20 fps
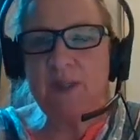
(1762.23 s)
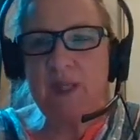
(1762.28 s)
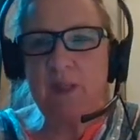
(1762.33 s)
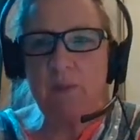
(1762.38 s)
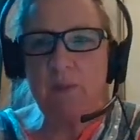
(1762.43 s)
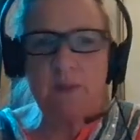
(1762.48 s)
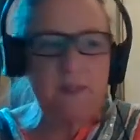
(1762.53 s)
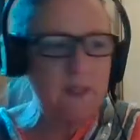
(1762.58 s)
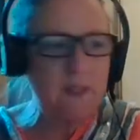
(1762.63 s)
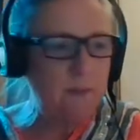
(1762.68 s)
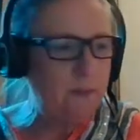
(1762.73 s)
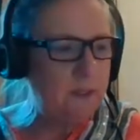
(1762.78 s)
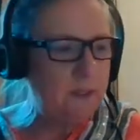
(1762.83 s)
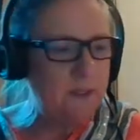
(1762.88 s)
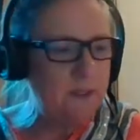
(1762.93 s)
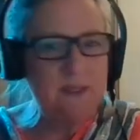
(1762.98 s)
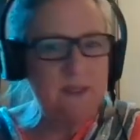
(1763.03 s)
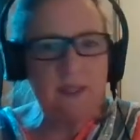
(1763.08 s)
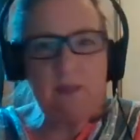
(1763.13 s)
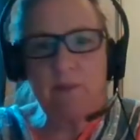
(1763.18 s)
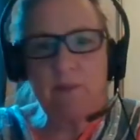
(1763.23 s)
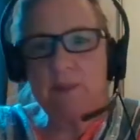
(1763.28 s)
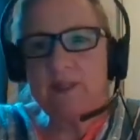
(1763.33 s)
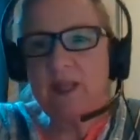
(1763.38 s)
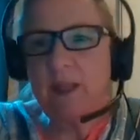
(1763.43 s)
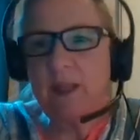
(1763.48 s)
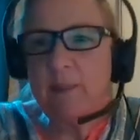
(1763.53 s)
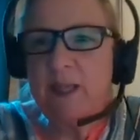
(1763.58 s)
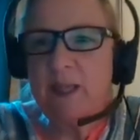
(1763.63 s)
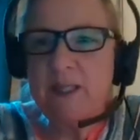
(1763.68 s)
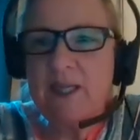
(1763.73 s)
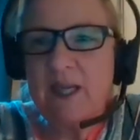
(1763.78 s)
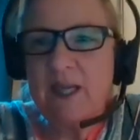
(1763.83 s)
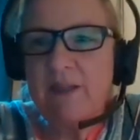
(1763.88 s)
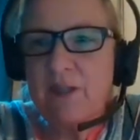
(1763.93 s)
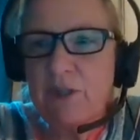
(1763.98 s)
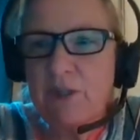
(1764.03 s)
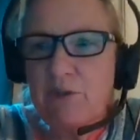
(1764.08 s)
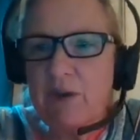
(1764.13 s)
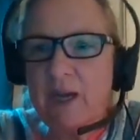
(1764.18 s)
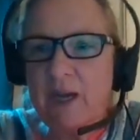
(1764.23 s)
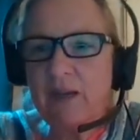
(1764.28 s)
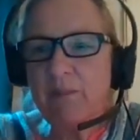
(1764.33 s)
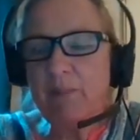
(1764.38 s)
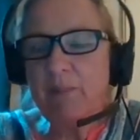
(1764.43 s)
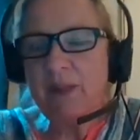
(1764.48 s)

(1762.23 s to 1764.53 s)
sequence so we can see what's coming down the track,